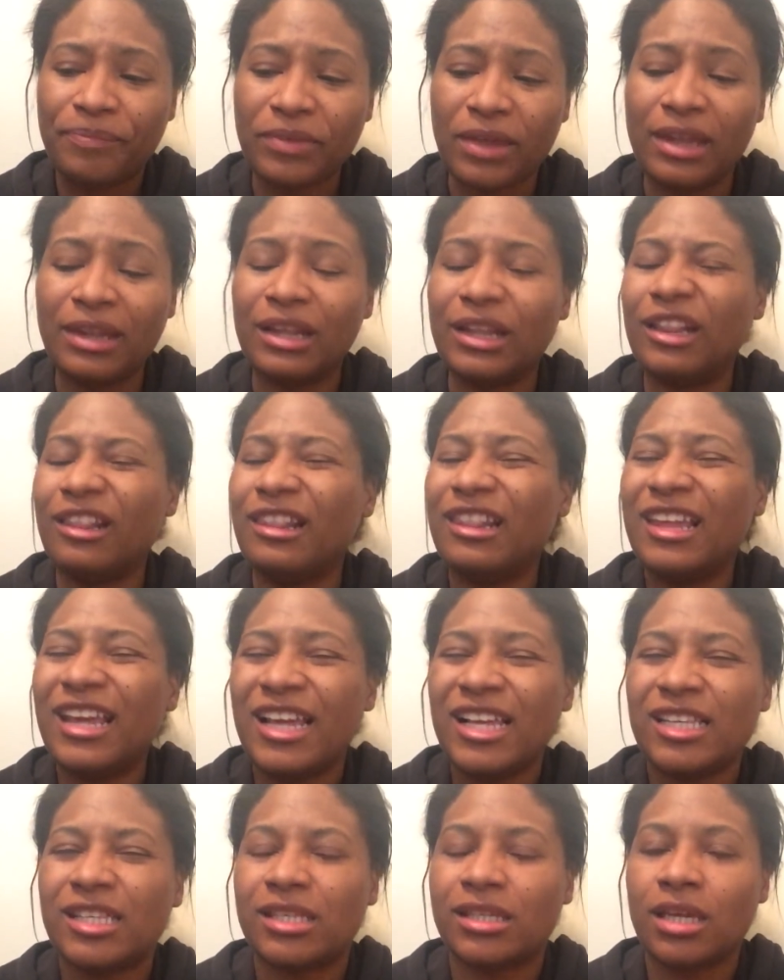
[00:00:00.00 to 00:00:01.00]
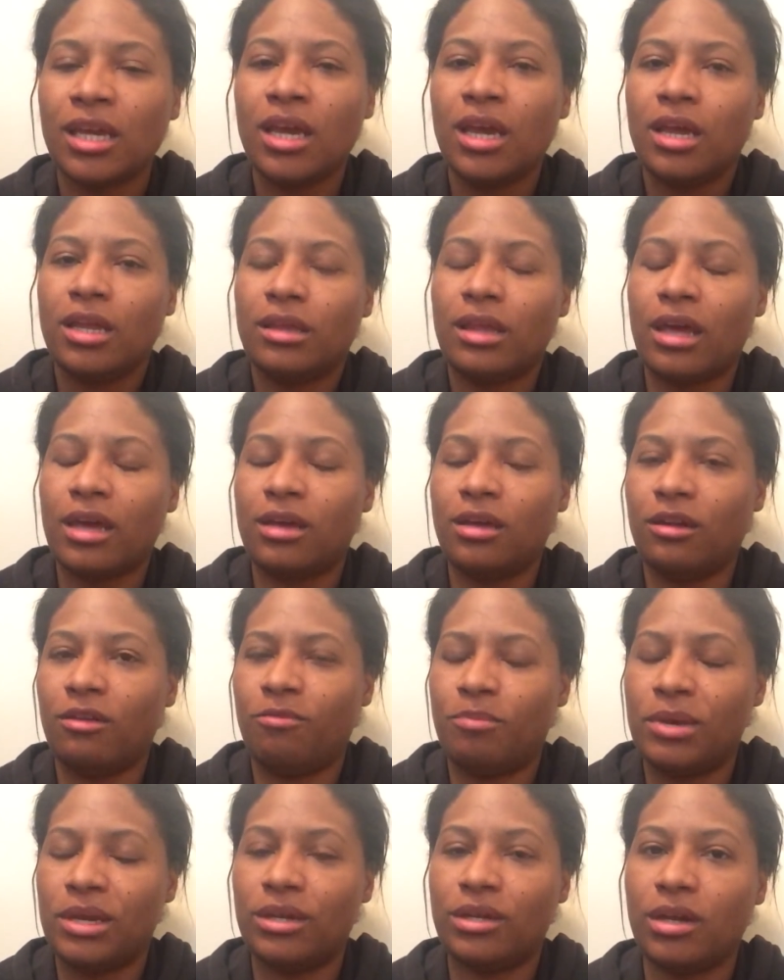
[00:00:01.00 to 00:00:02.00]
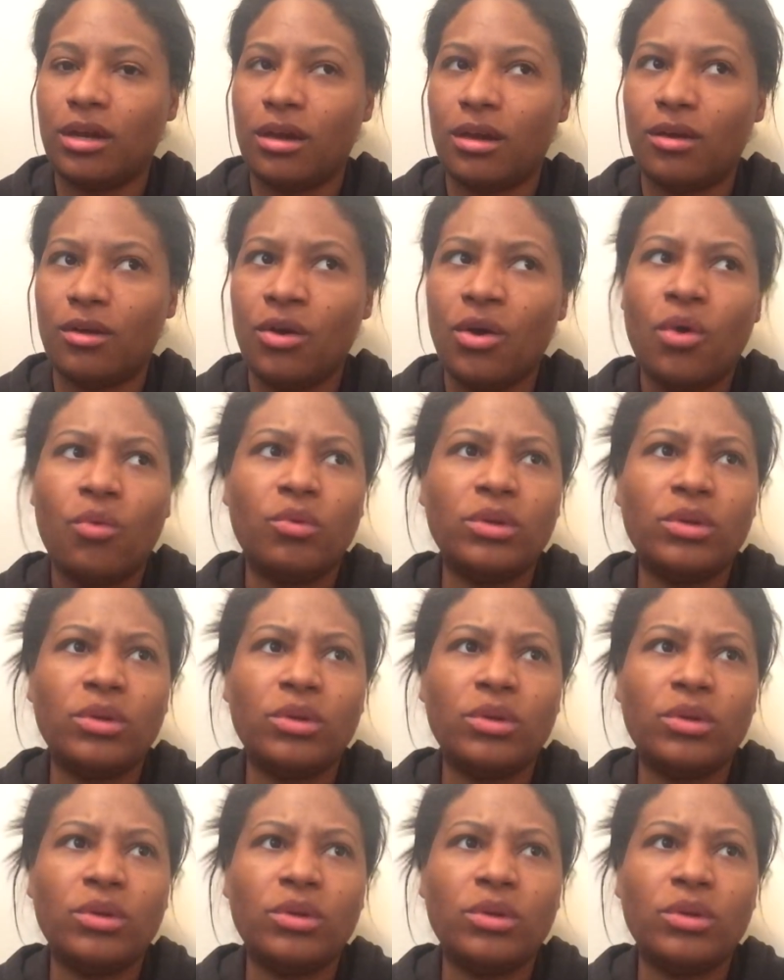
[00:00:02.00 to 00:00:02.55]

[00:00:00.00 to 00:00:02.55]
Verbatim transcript: And the least that could have been done